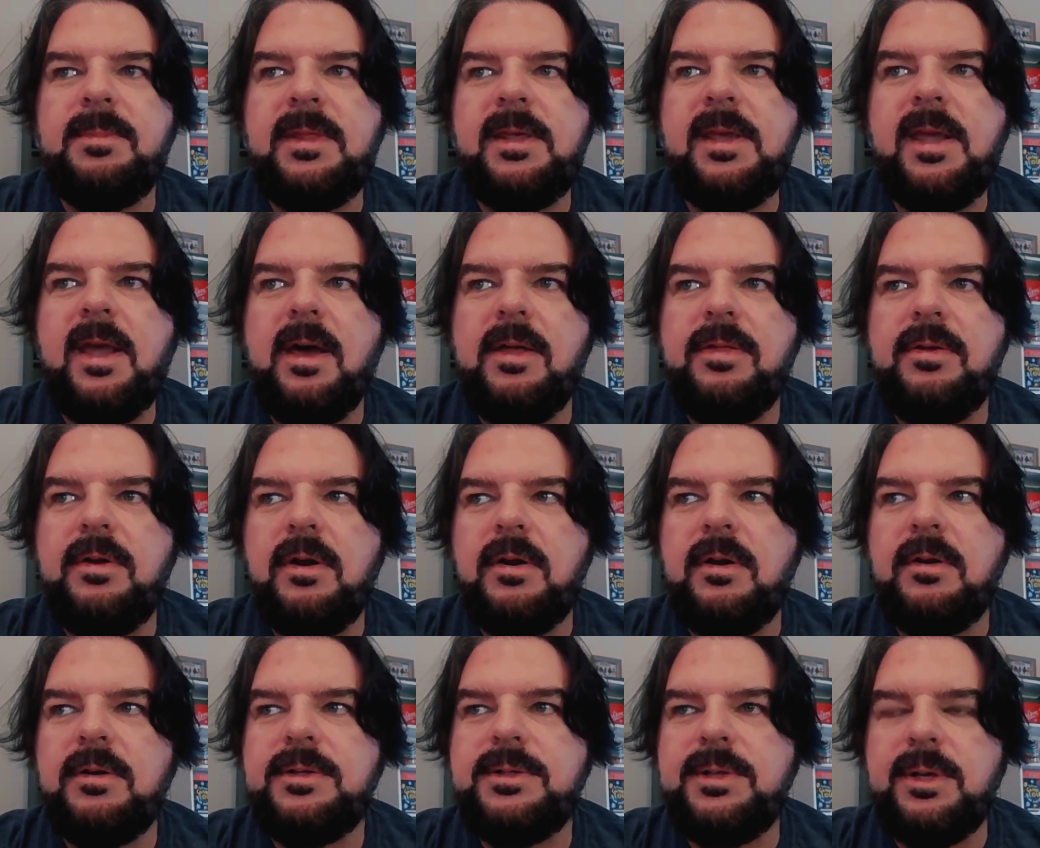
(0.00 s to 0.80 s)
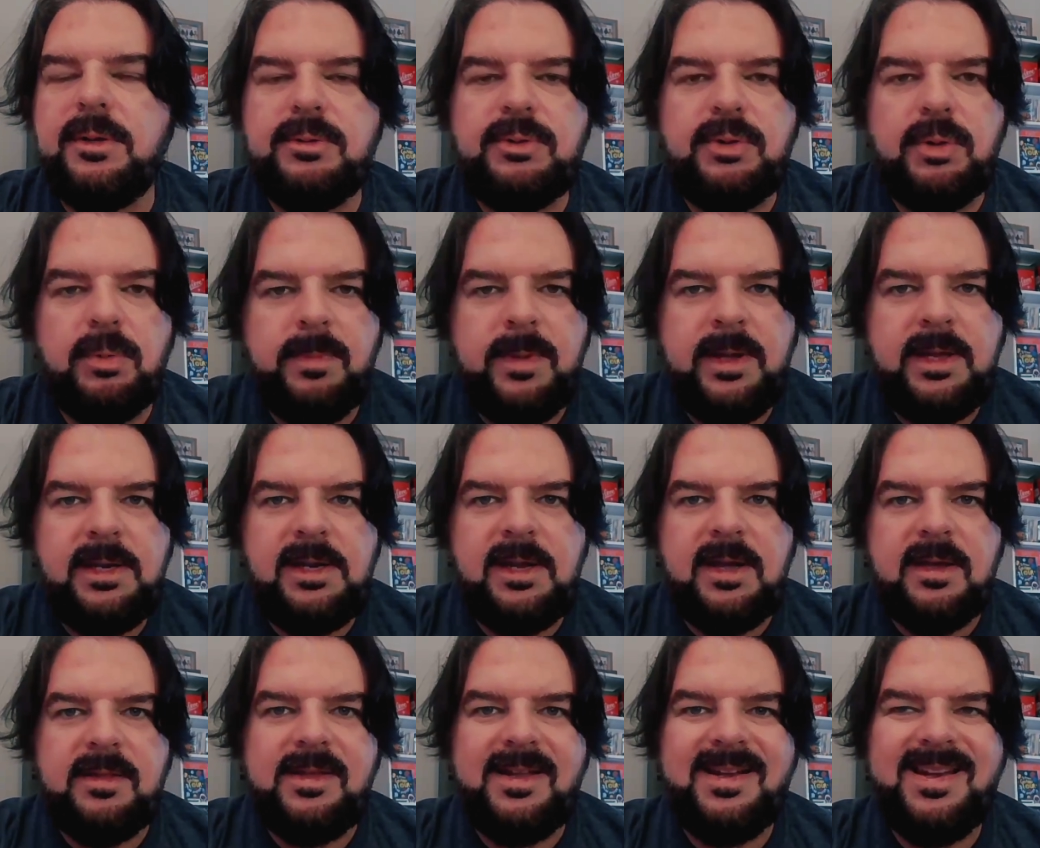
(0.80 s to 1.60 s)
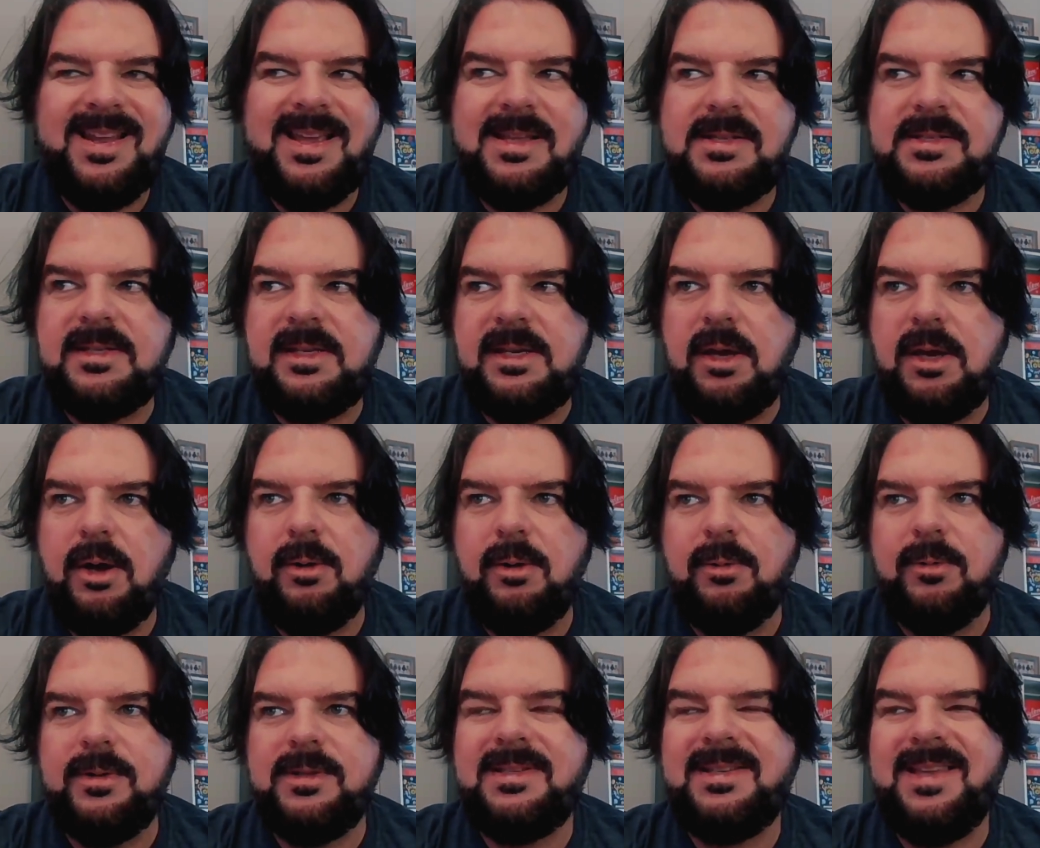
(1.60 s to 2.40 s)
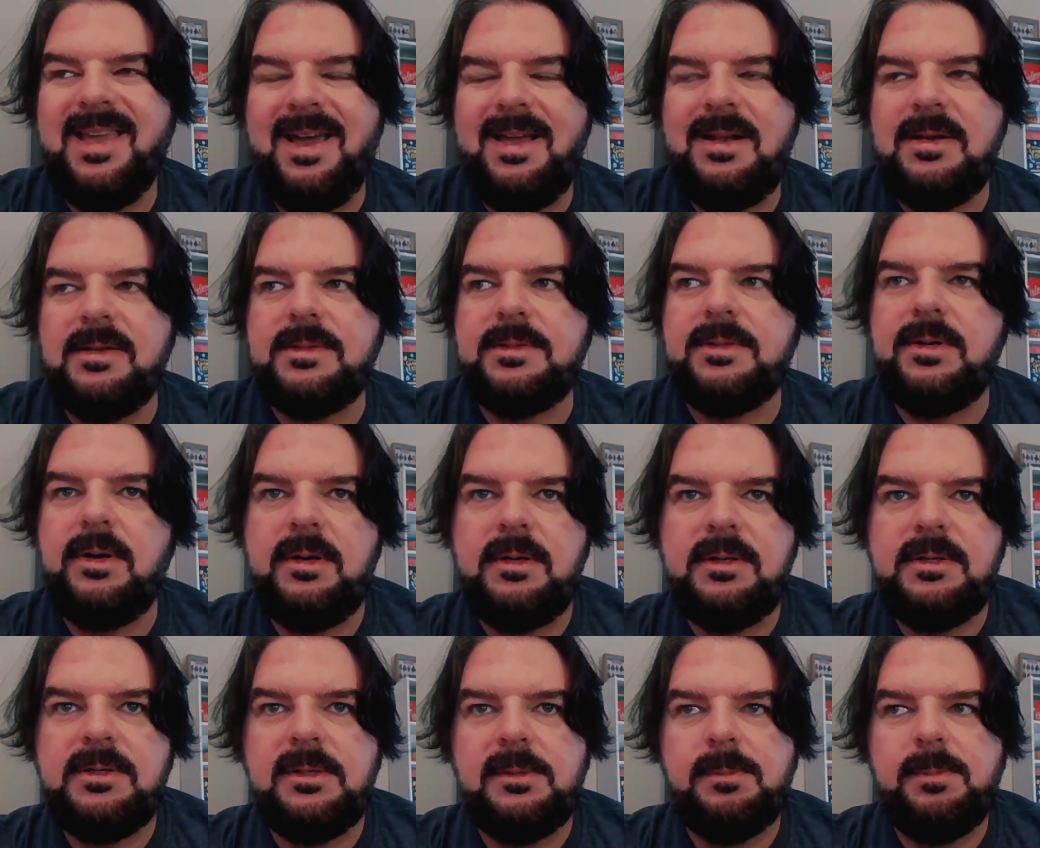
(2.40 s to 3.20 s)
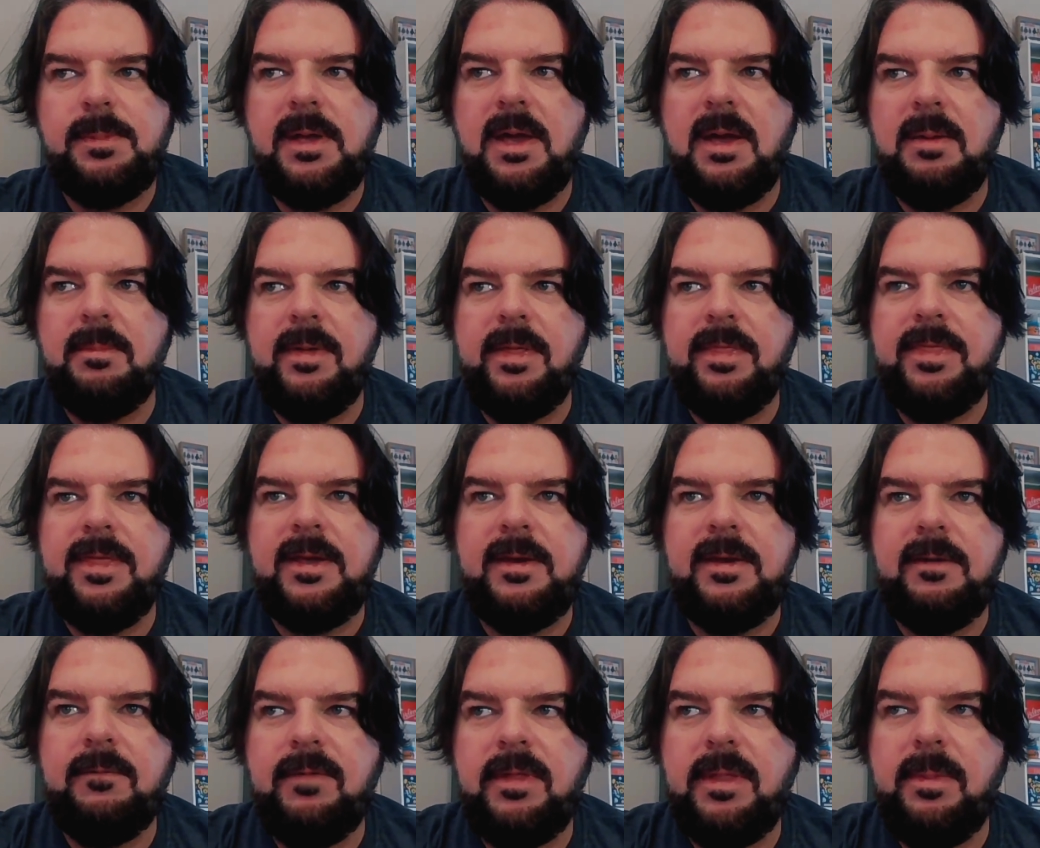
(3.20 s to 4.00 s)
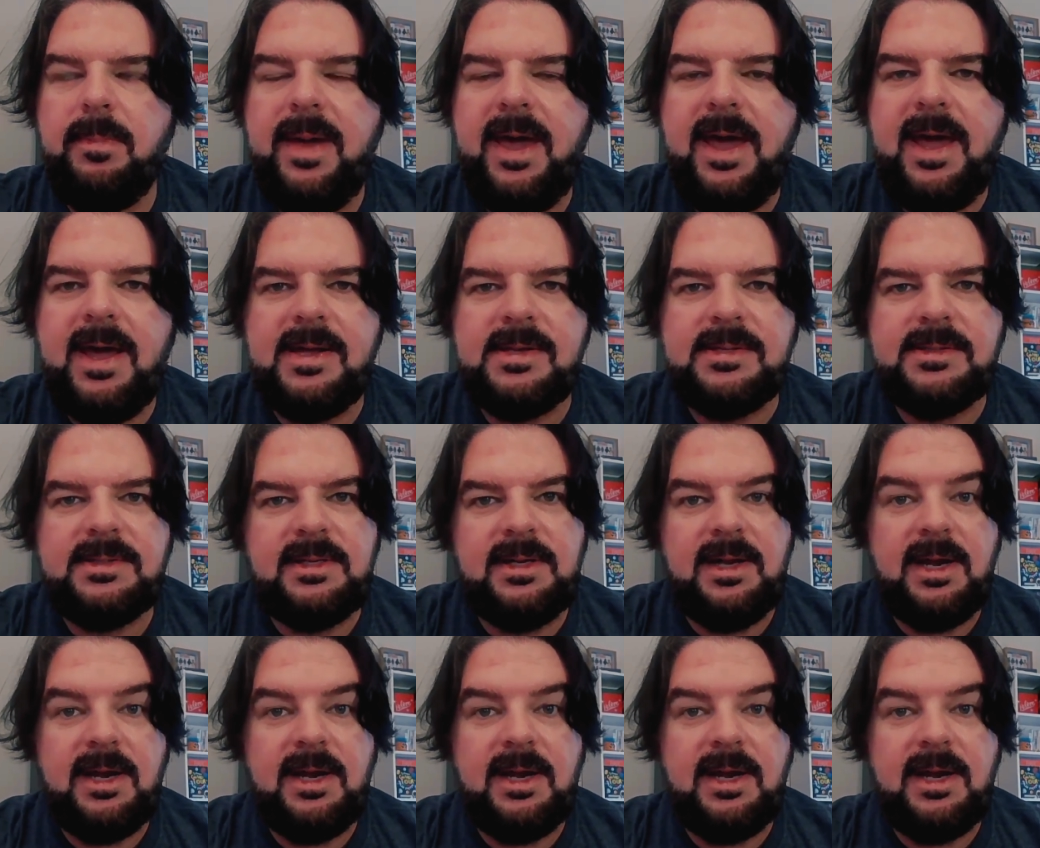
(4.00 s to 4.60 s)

of the other social media that SEO was kind of starting to become a thing of the past.